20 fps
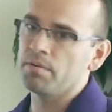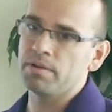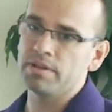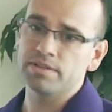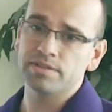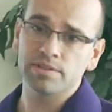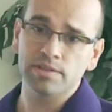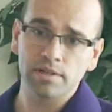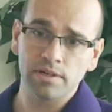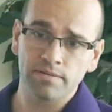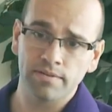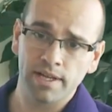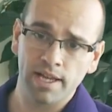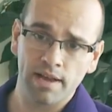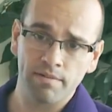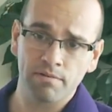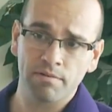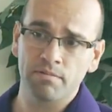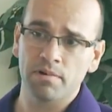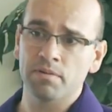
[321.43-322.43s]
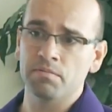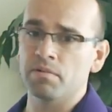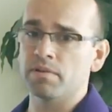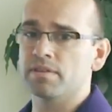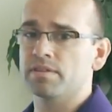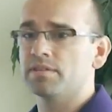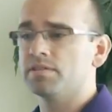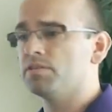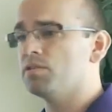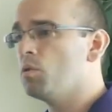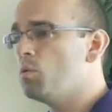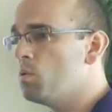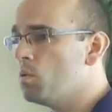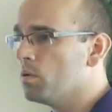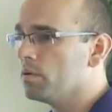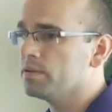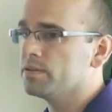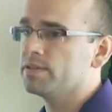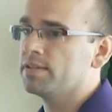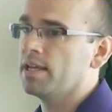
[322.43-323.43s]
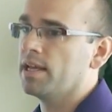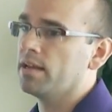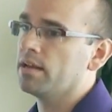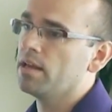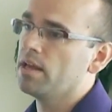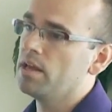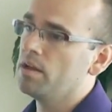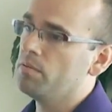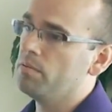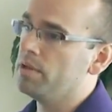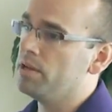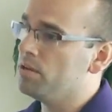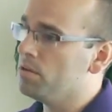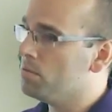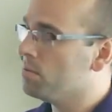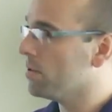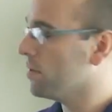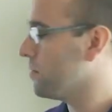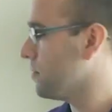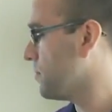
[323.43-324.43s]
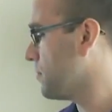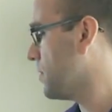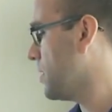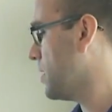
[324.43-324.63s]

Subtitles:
We'd survey everyone with tools that we knew were